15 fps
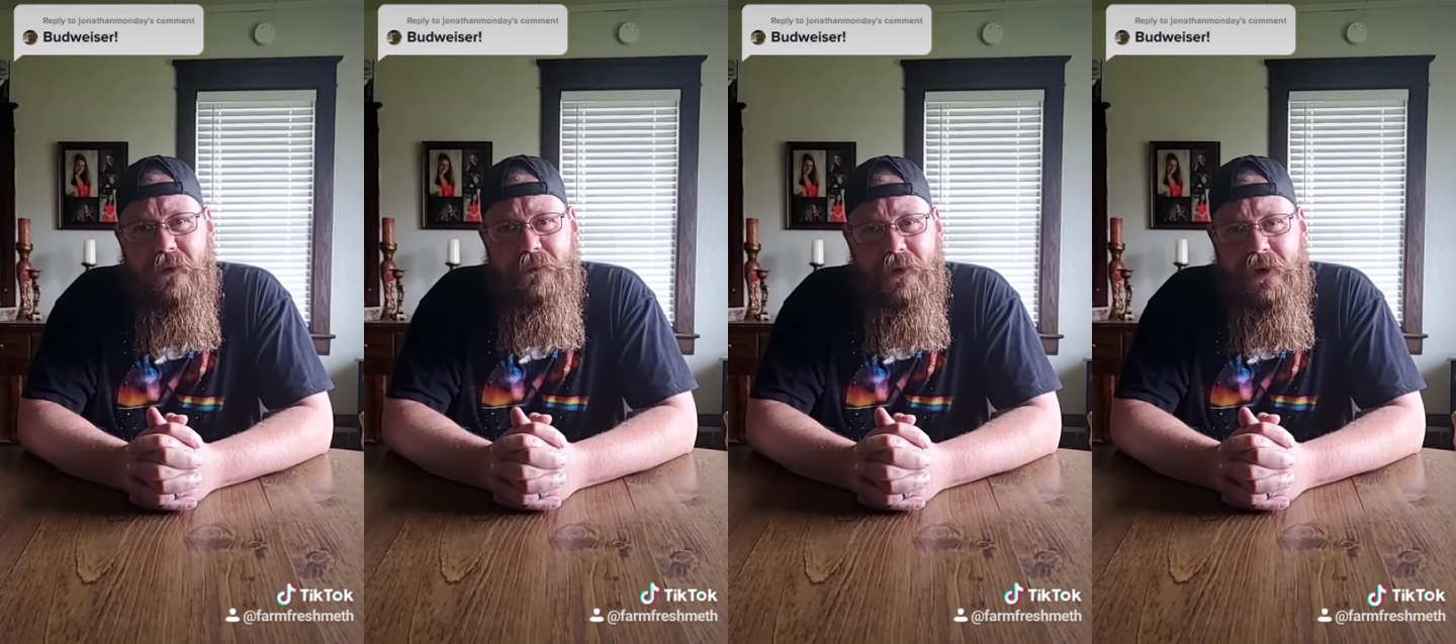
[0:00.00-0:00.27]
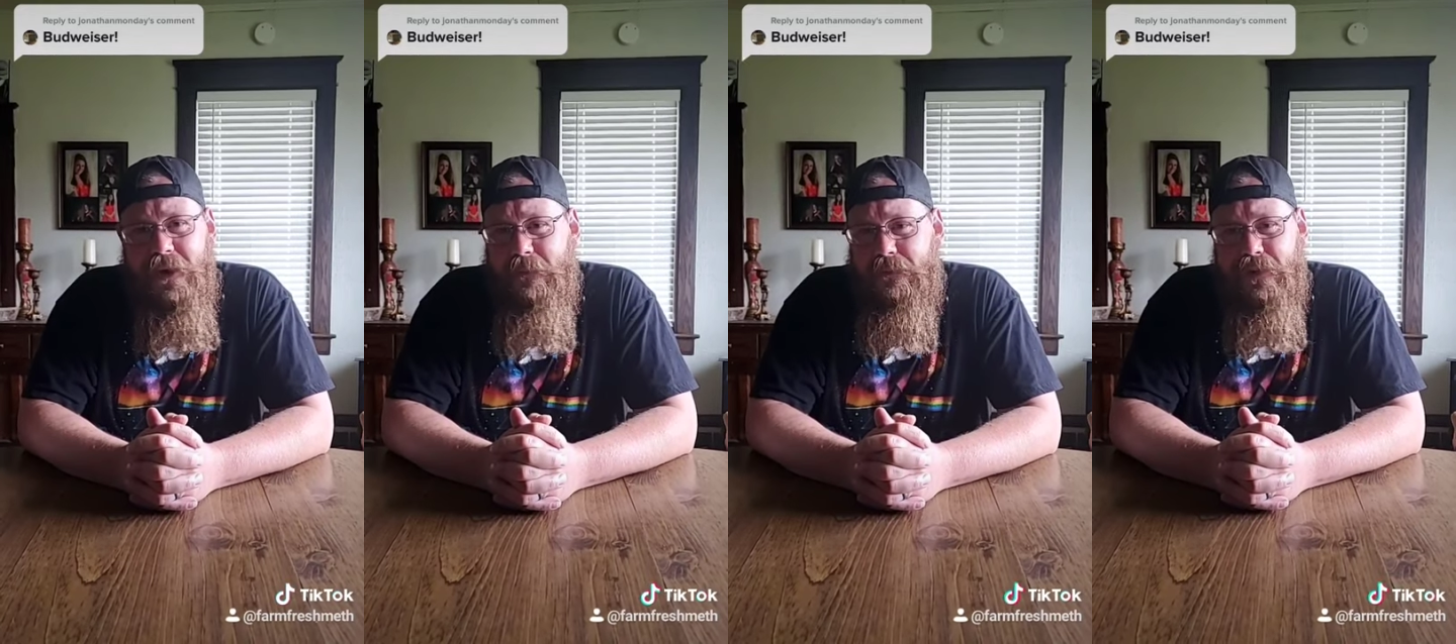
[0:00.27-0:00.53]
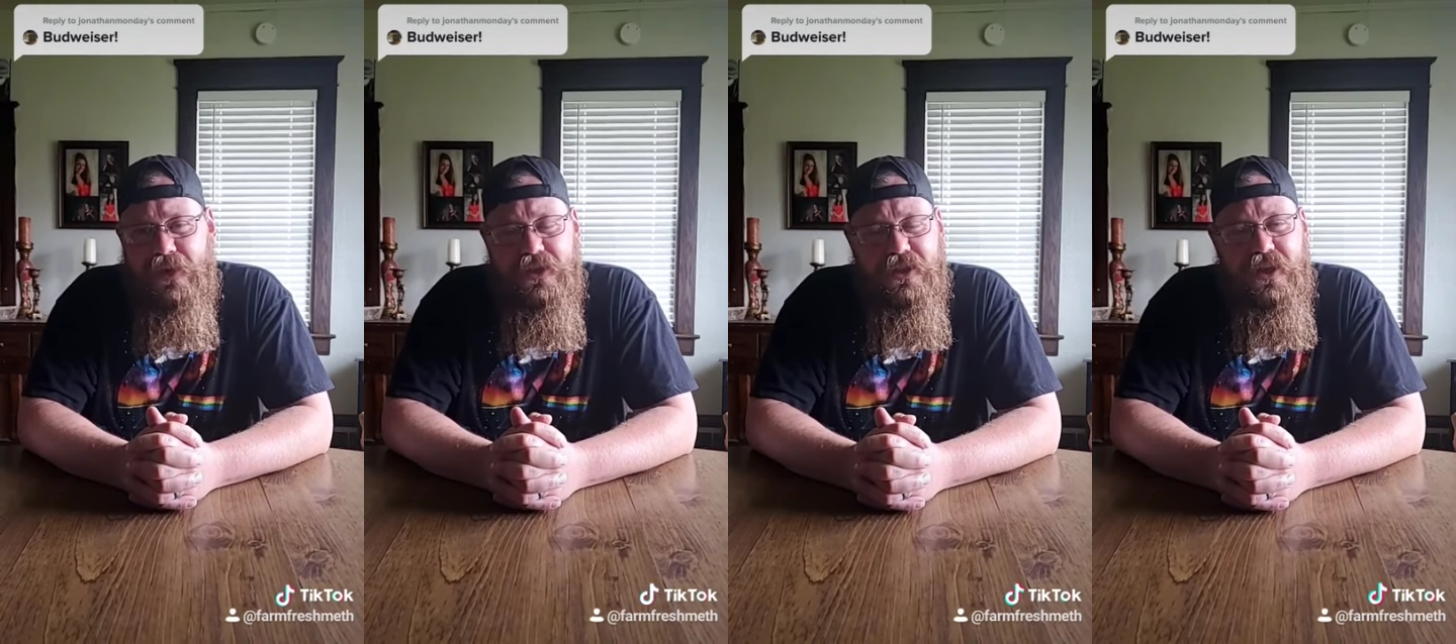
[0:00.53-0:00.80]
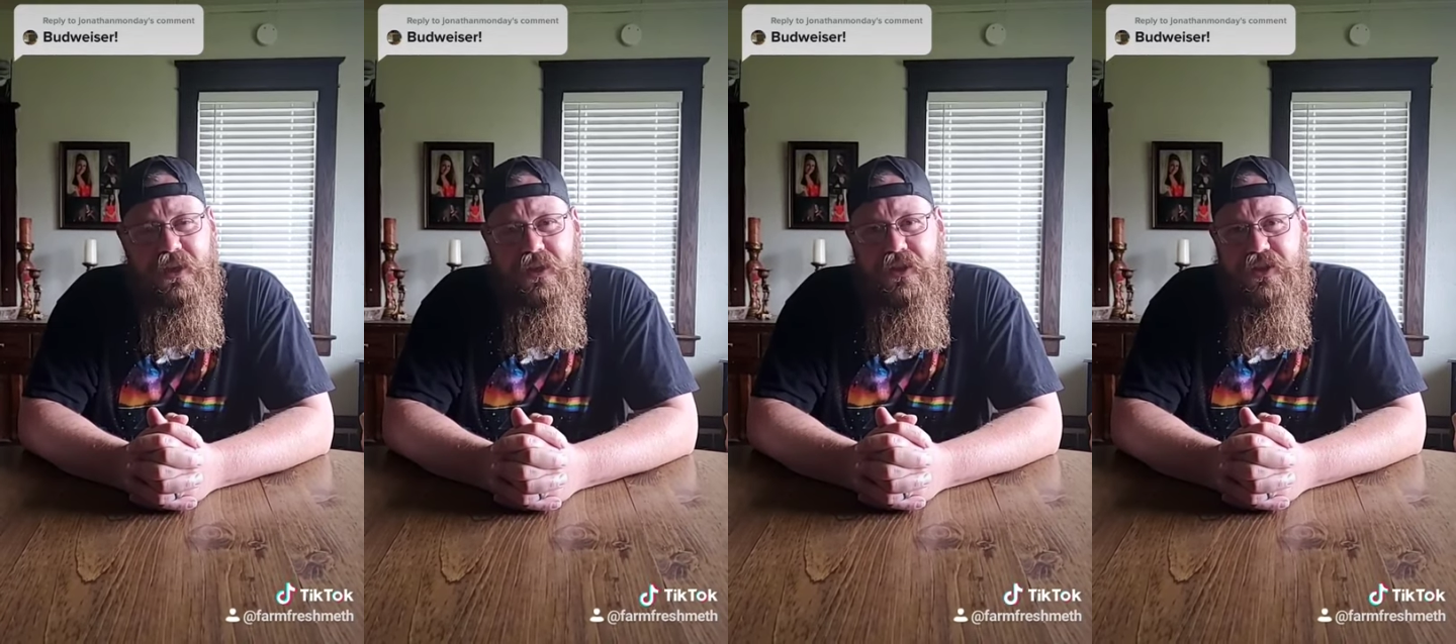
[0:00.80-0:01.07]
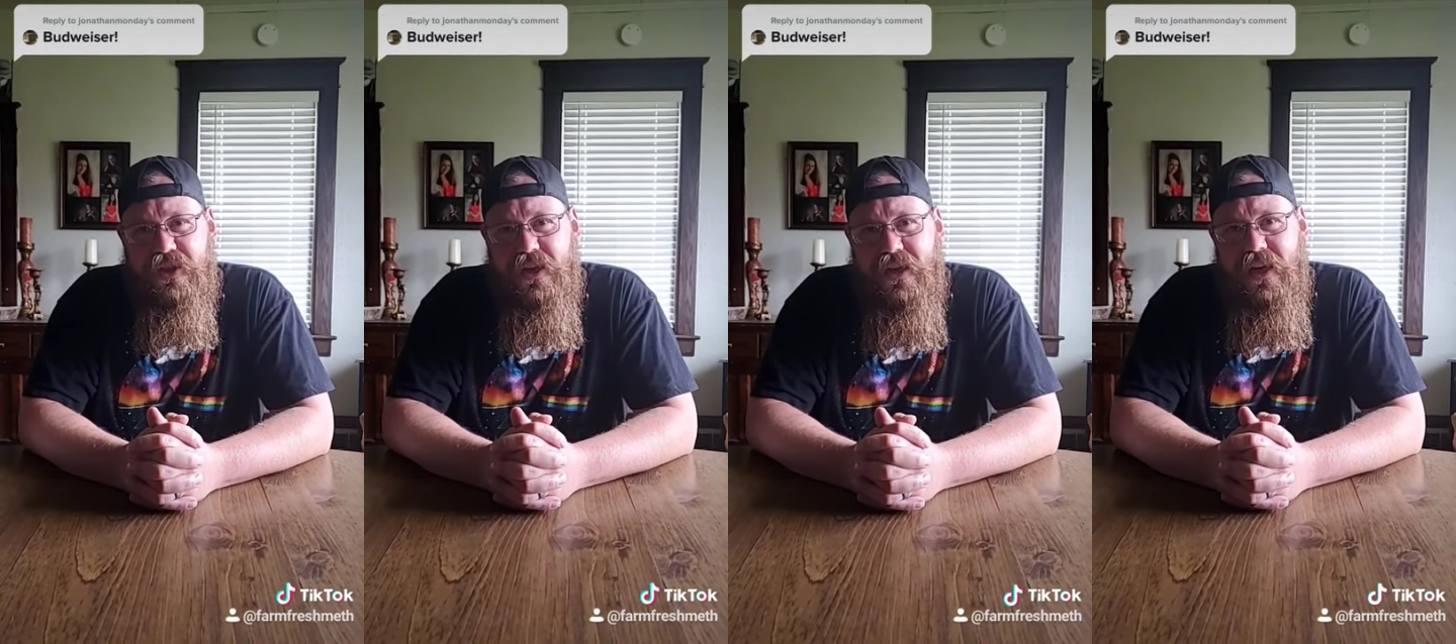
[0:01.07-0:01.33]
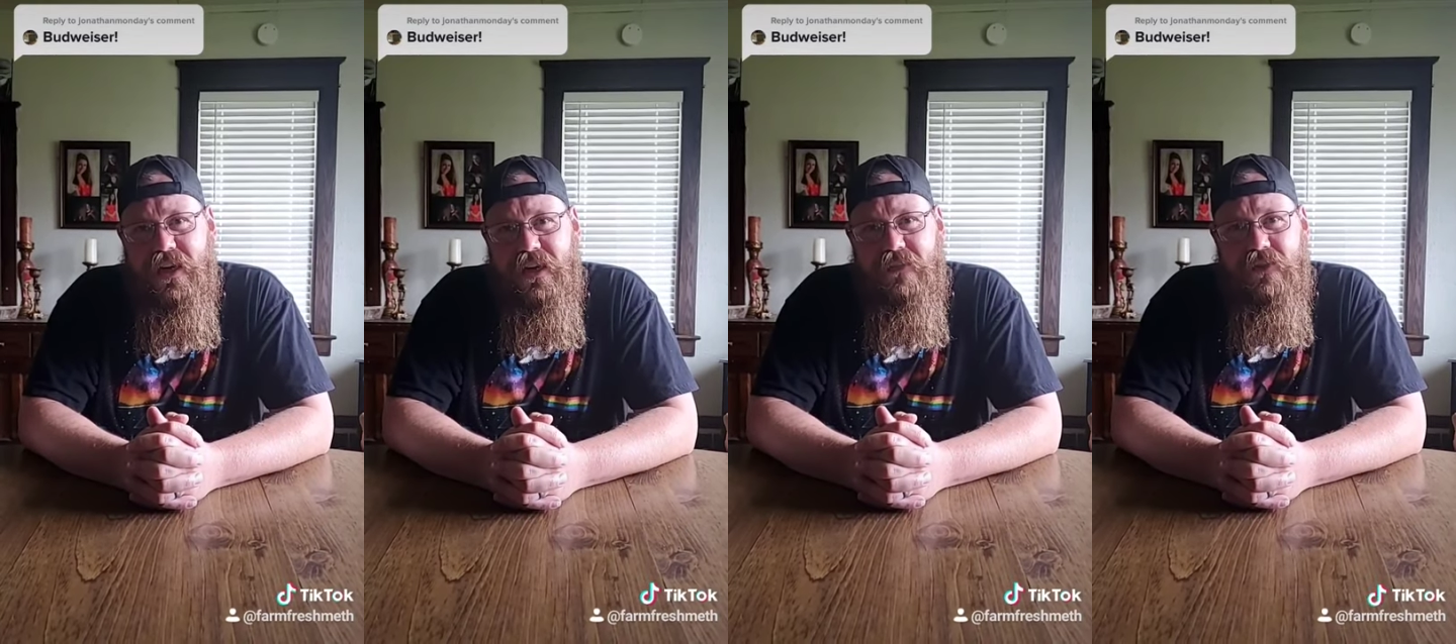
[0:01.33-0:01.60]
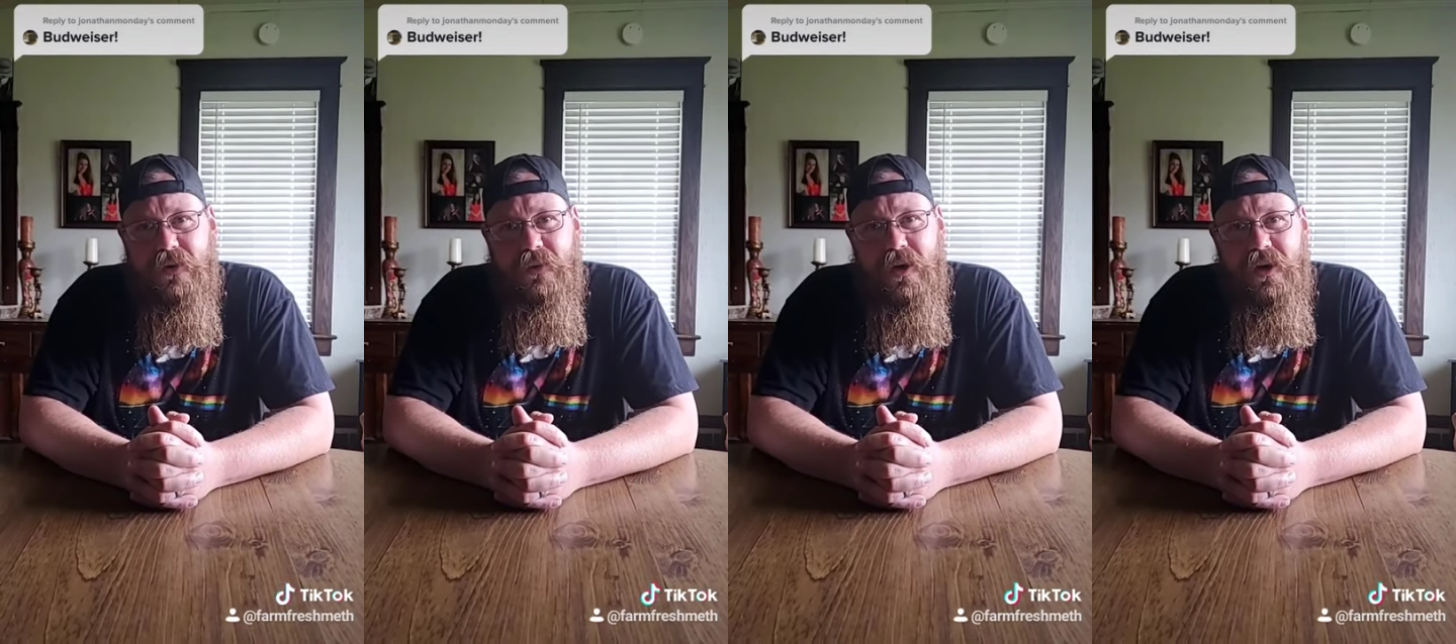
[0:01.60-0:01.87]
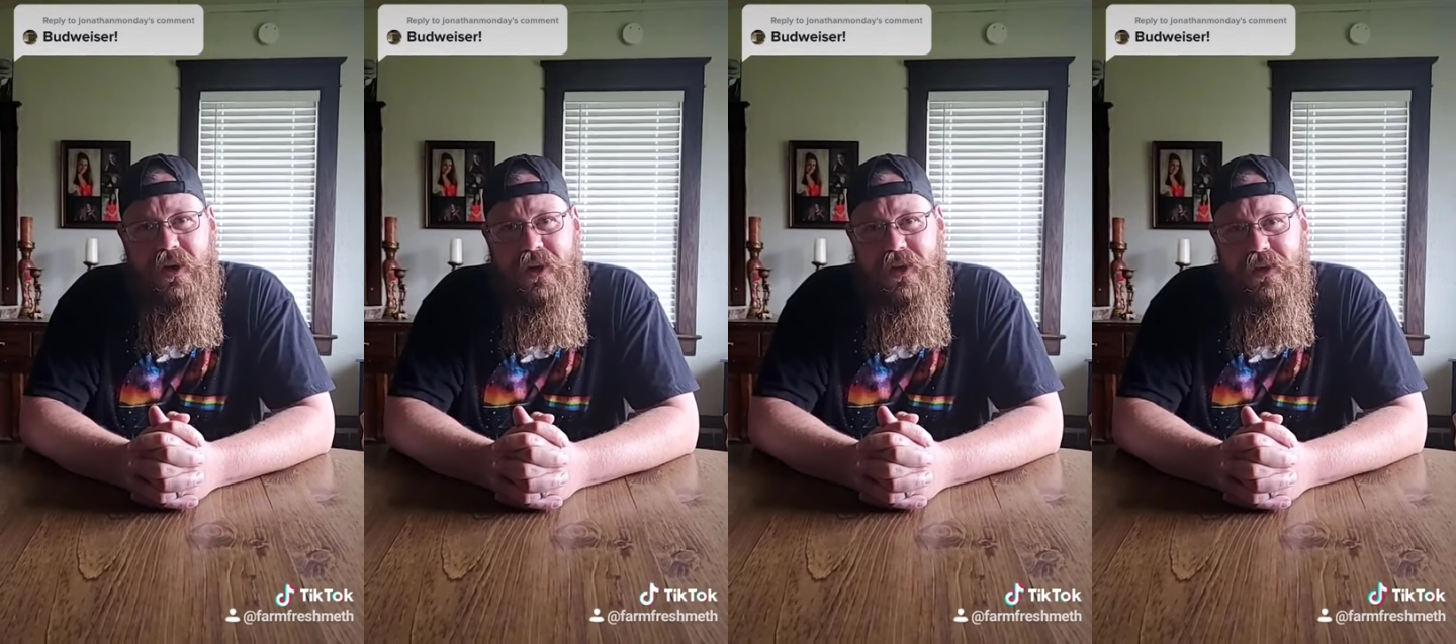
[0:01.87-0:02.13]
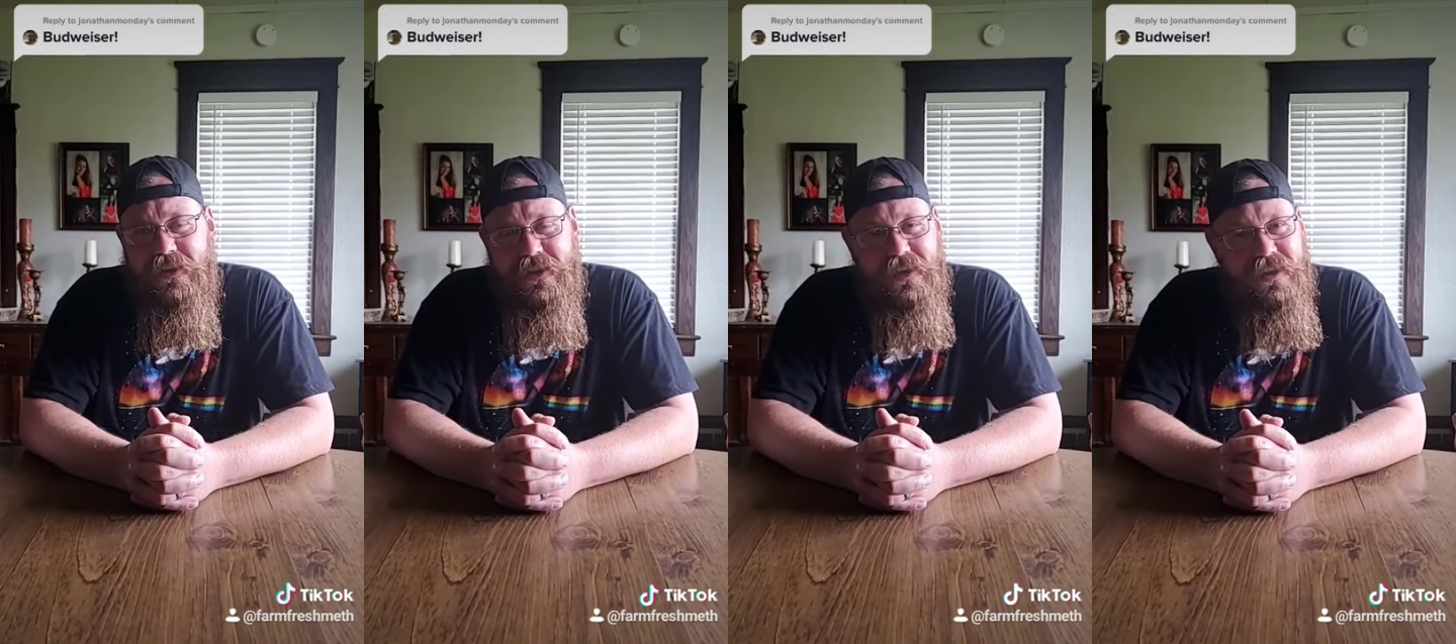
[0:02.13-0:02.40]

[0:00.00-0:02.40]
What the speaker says: but I appreciate the shit out of every one of you.